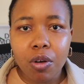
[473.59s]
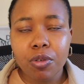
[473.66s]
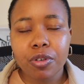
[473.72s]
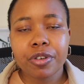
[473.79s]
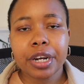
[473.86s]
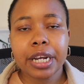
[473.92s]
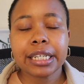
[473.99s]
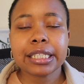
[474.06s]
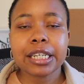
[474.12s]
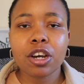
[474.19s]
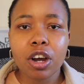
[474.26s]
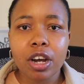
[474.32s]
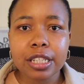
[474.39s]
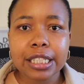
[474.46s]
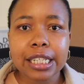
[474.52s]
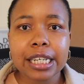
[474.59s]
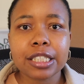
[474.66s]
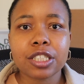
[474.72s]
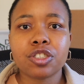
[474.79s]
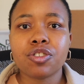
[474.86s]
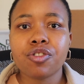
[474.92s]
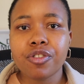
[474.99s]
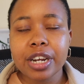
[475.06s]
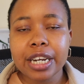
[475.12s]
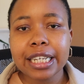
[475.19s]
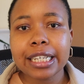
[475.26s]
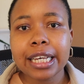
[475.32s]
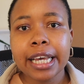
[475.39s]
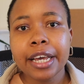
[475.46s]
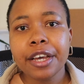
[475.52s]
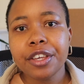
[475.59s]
or creating content to really